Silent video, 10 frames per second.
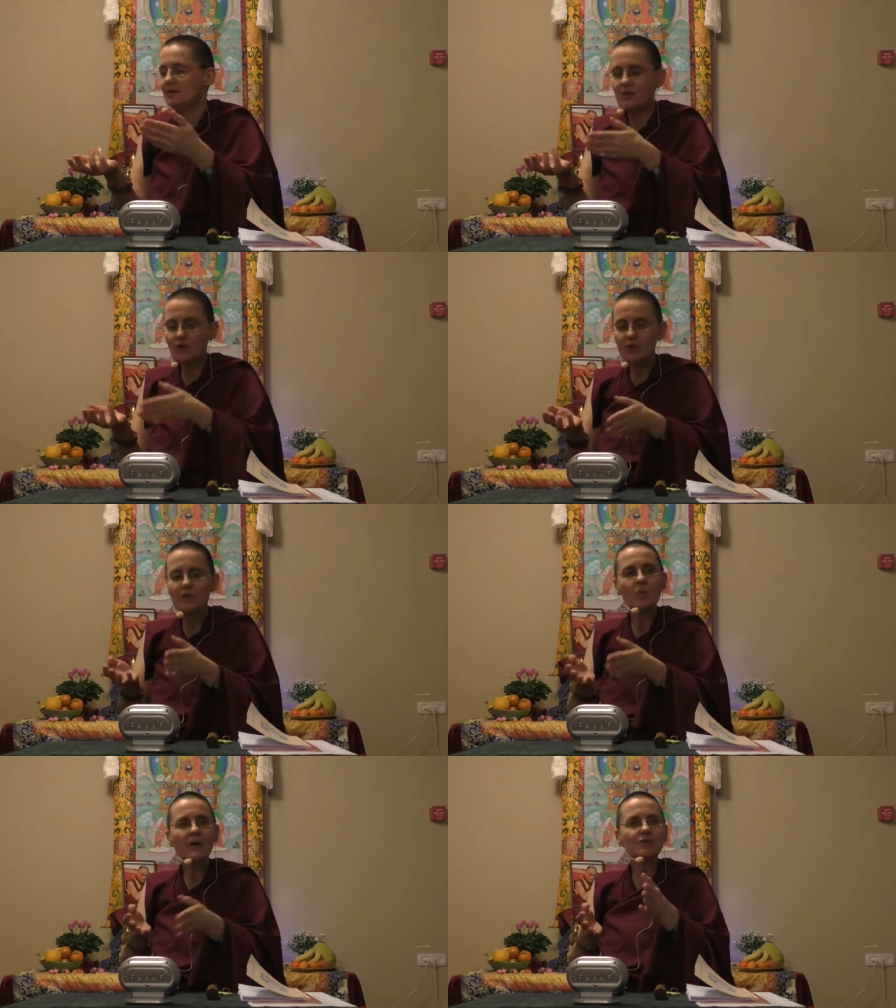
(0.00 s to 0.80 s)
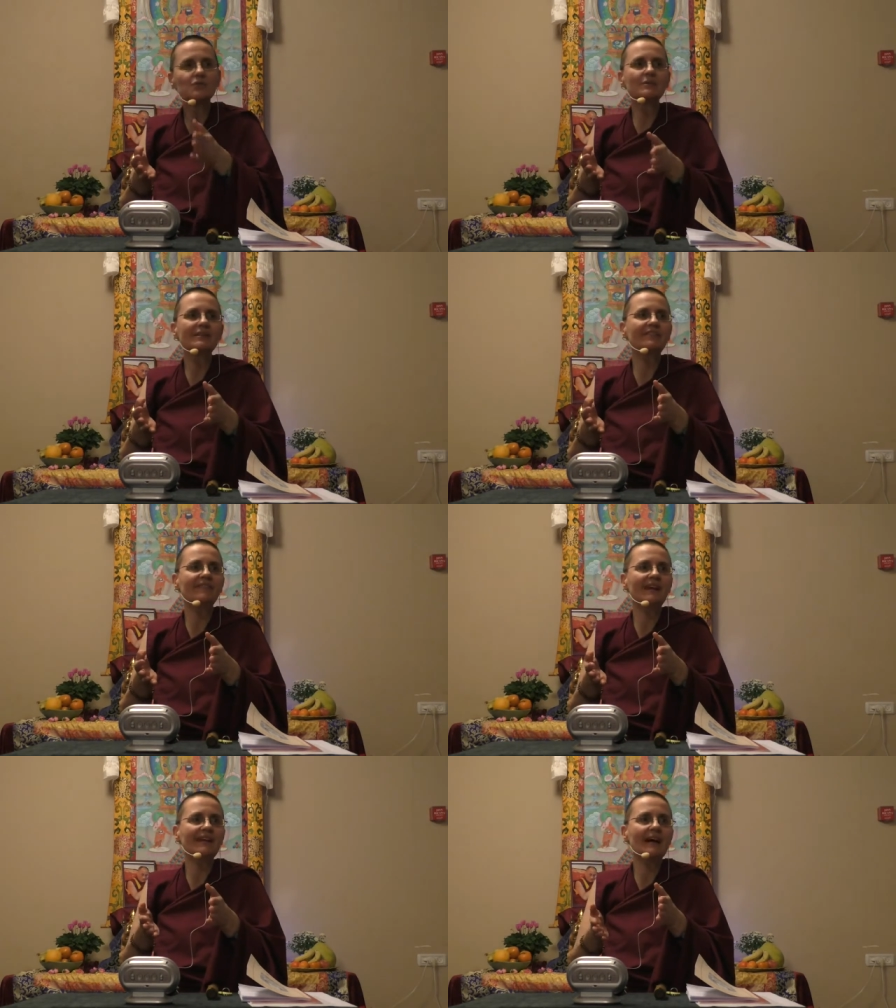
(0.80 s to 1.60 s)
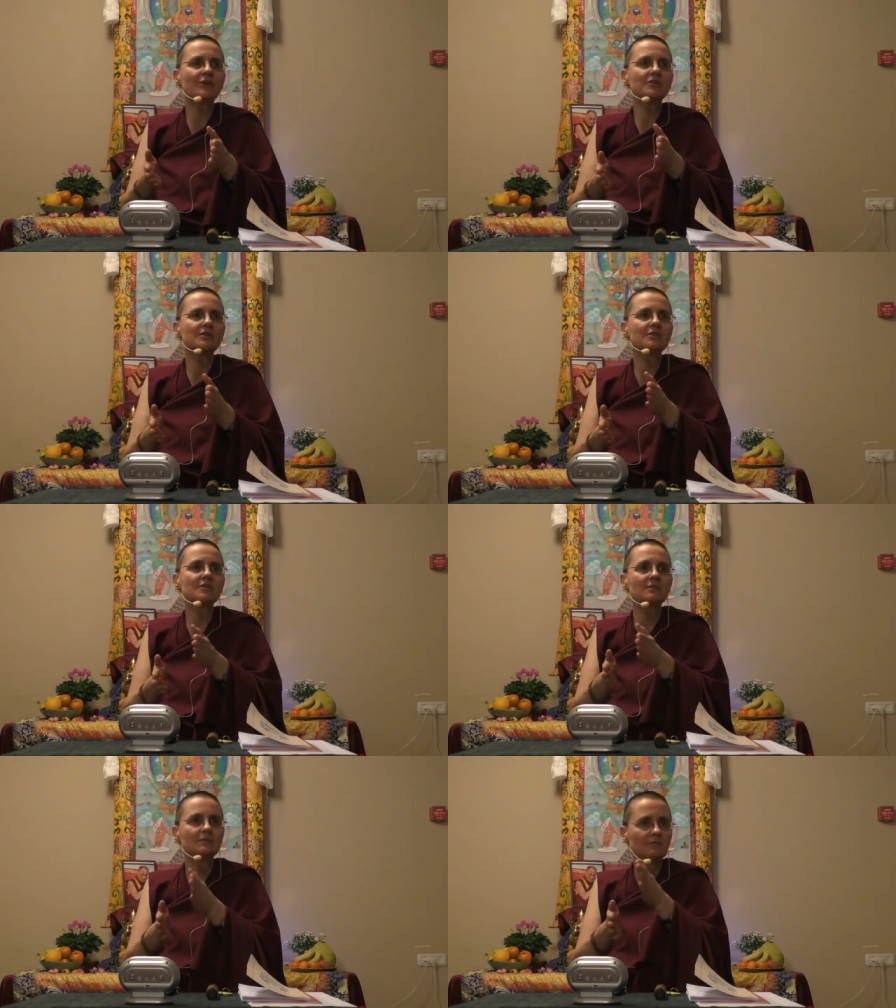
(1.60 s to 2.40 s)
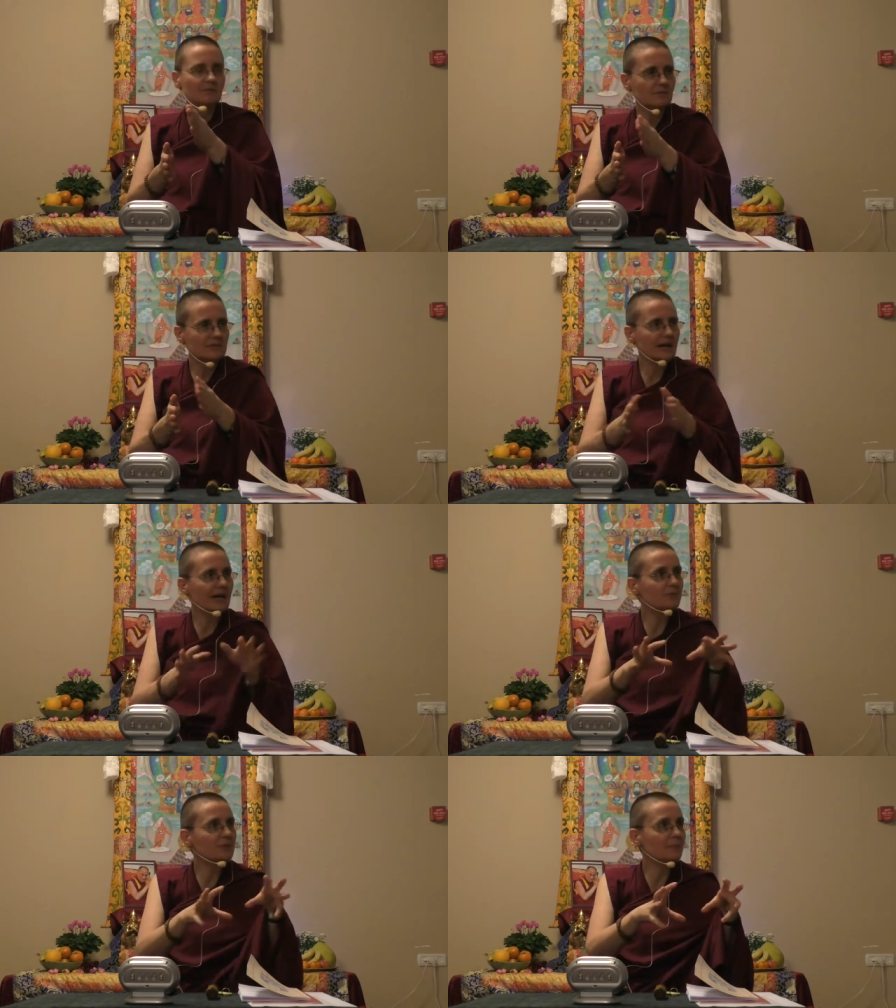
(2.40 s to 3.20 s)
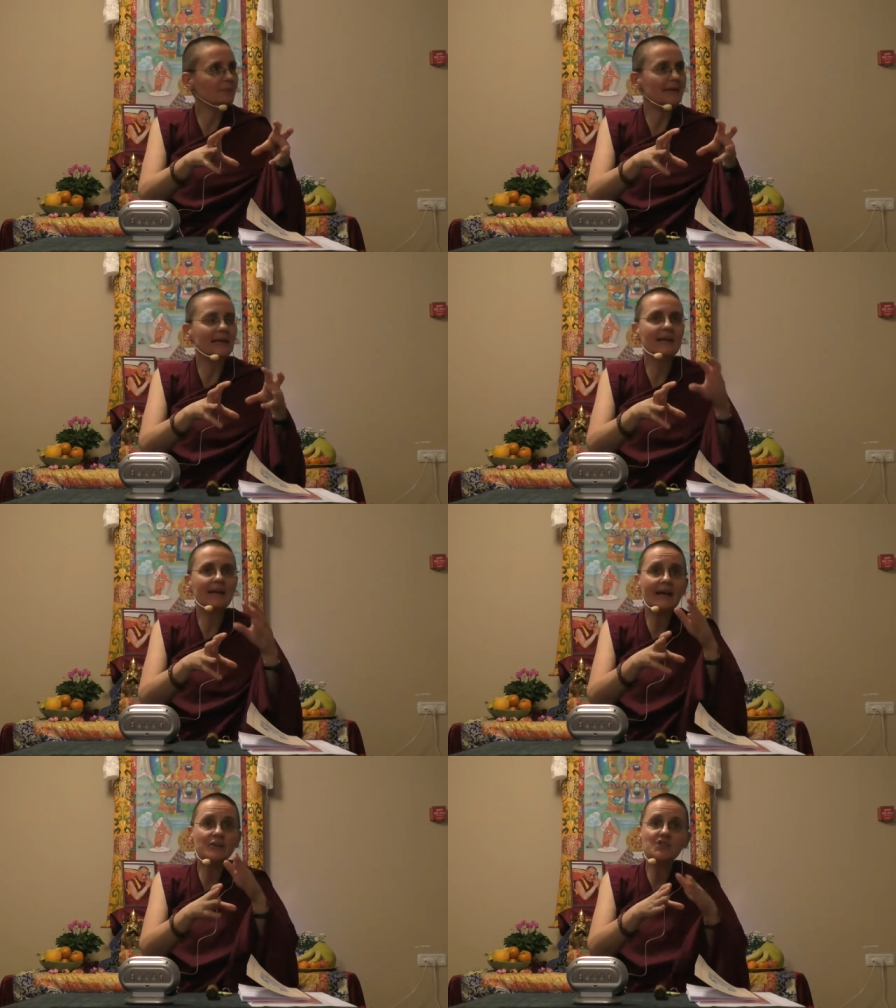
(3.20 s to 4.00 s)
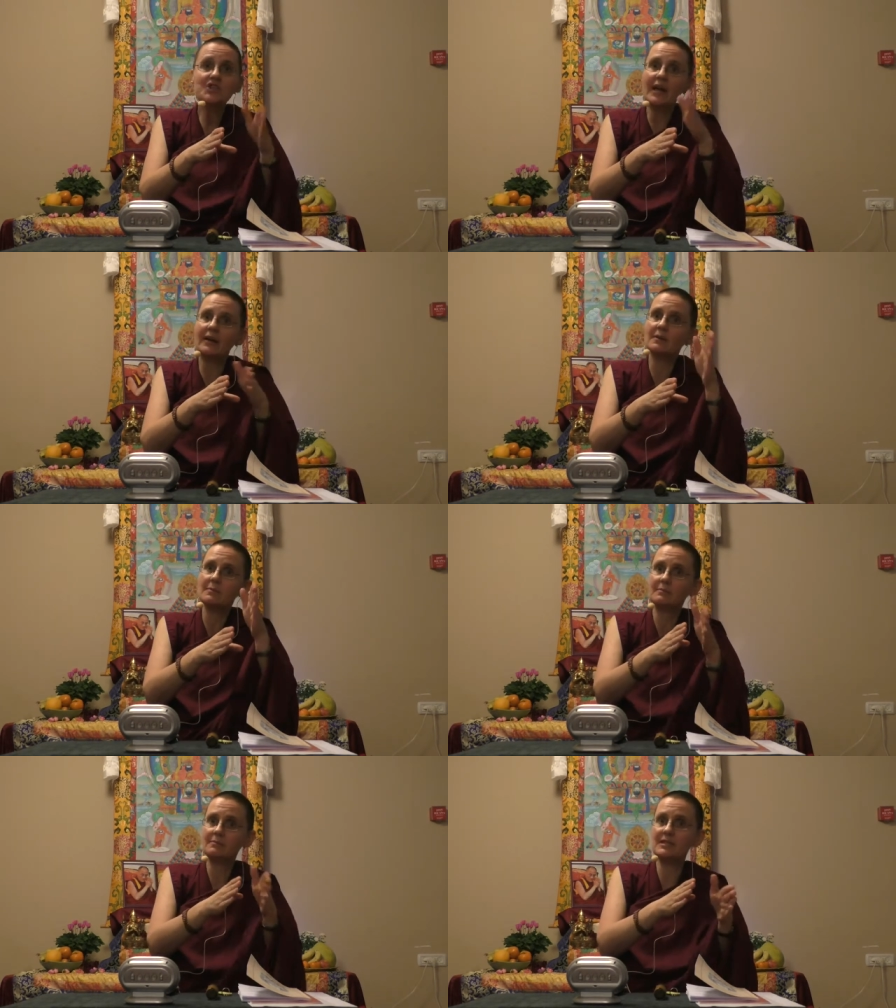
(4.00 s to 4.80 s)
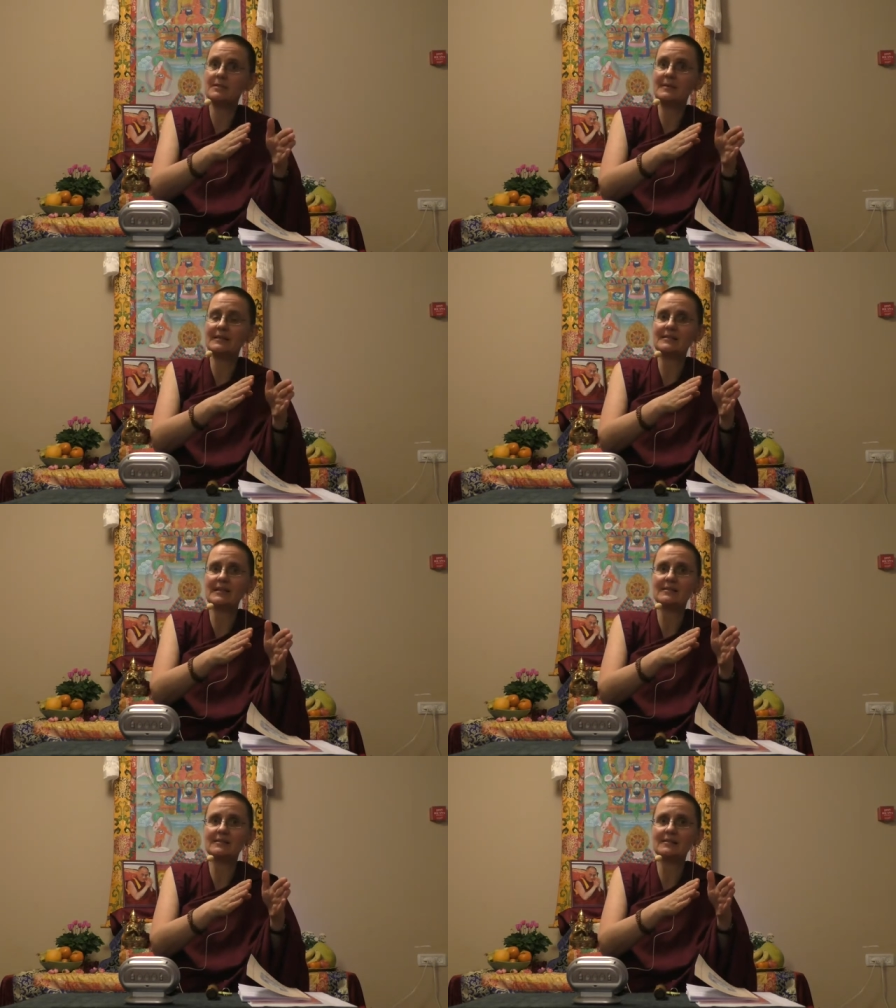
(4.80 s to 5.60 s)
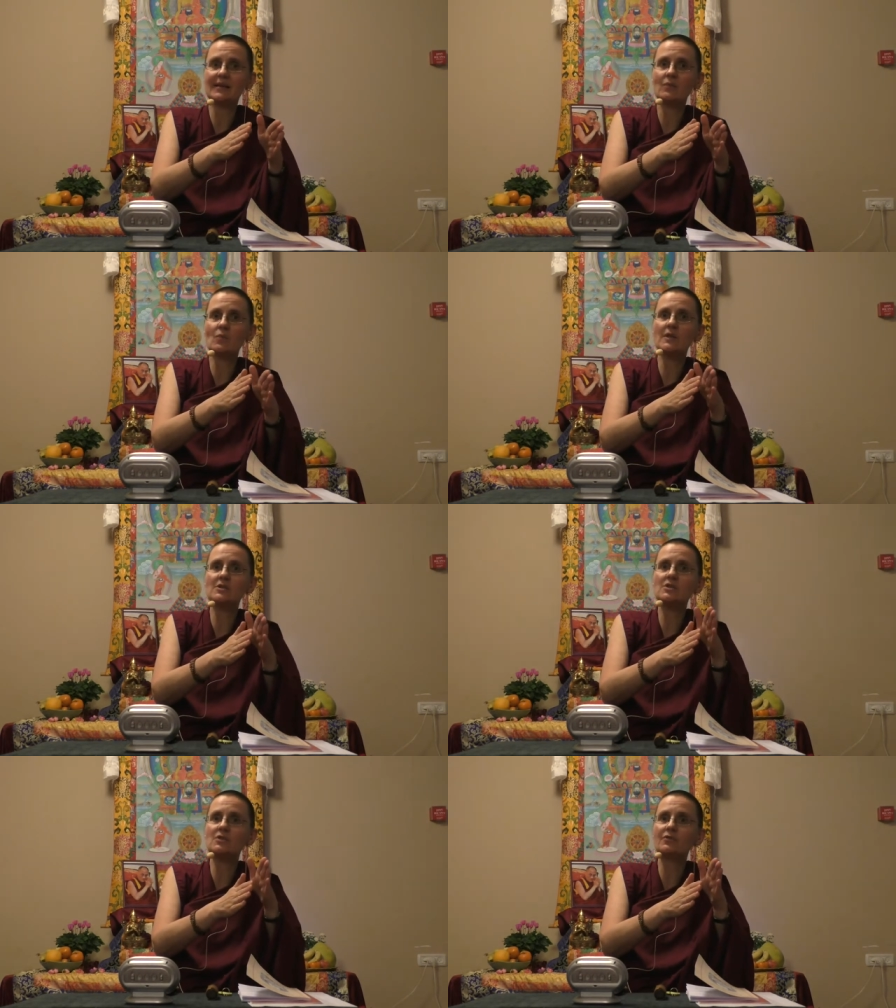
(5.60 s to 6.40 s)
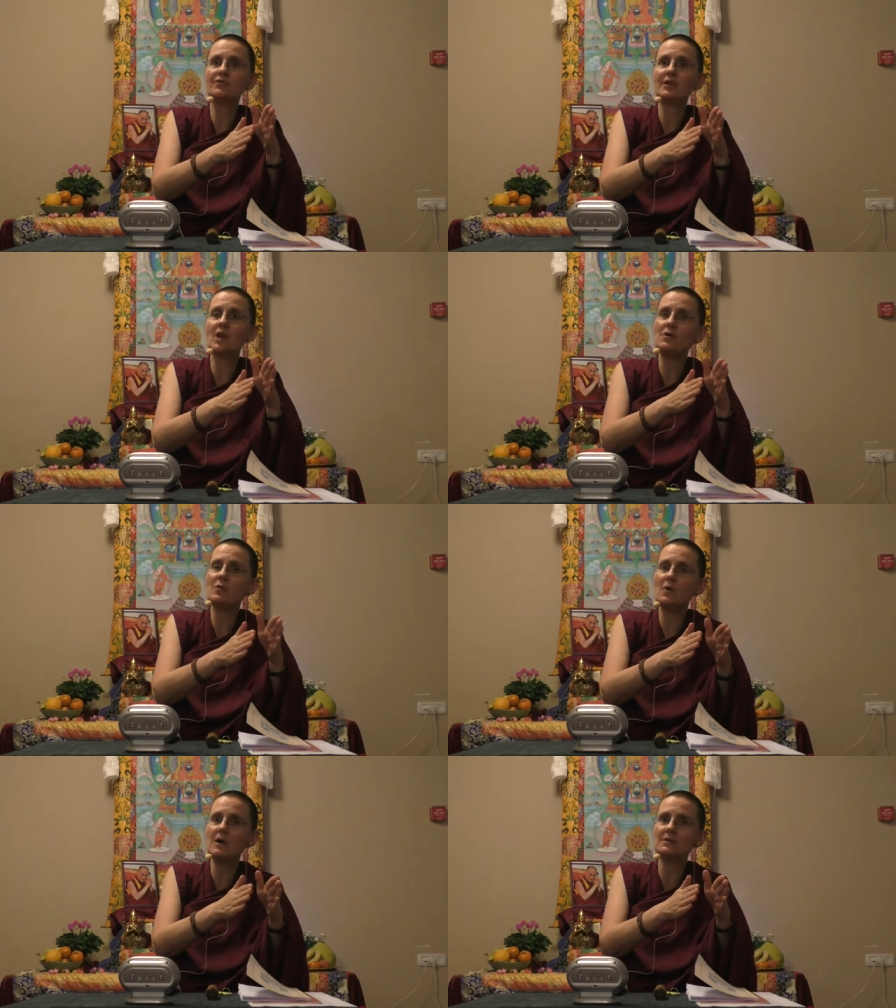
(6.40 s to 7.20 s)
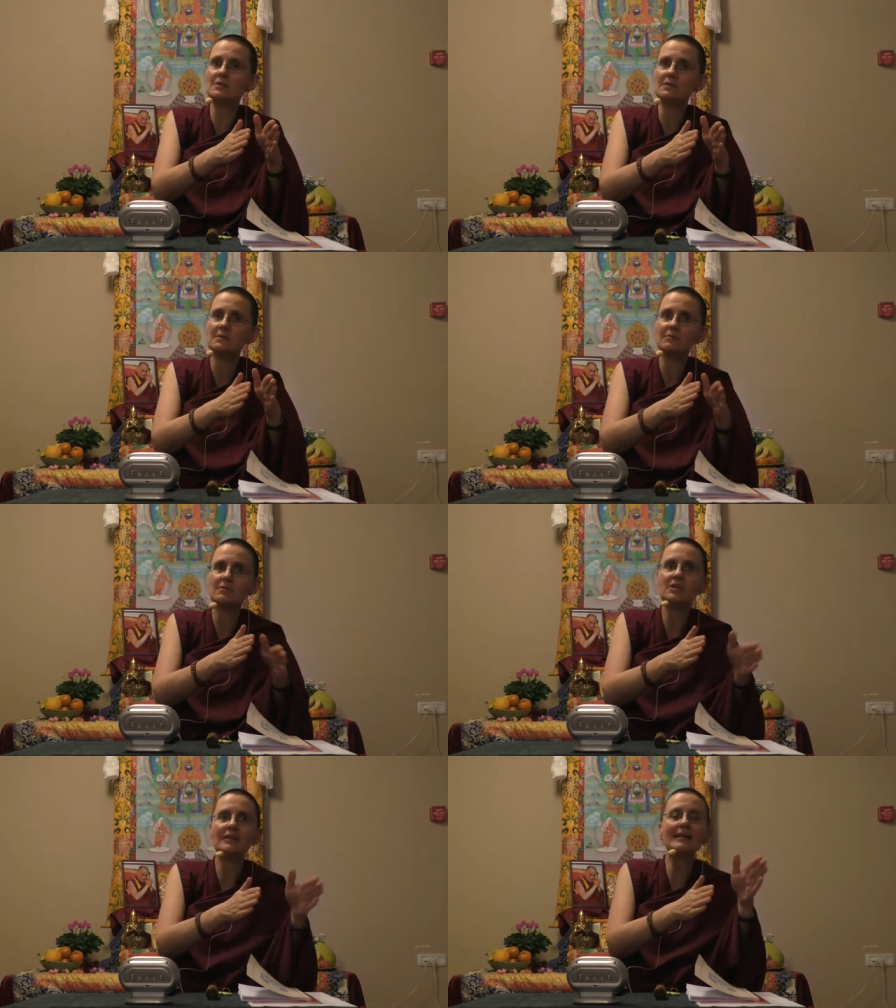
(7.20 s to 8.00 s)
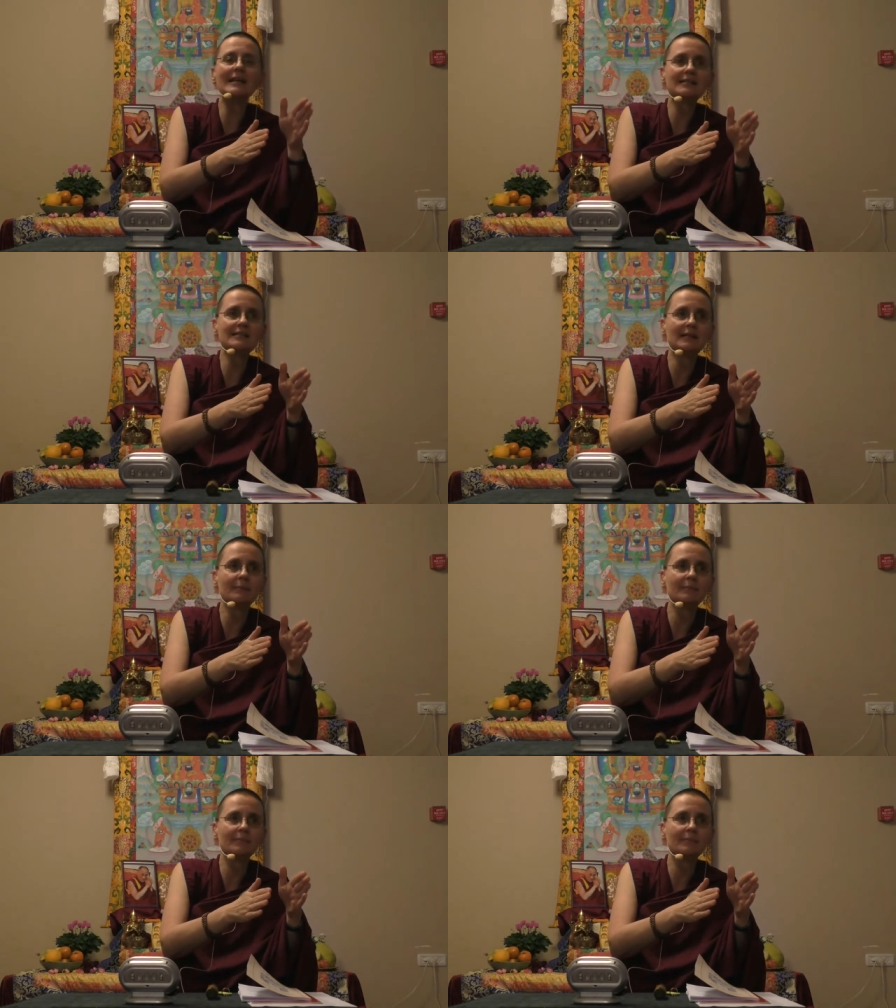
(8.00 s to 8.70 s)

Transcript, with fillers: The only way to really find out is Start with the beginning and check. Does it make sense? And once you feel, oh, it works, take the next step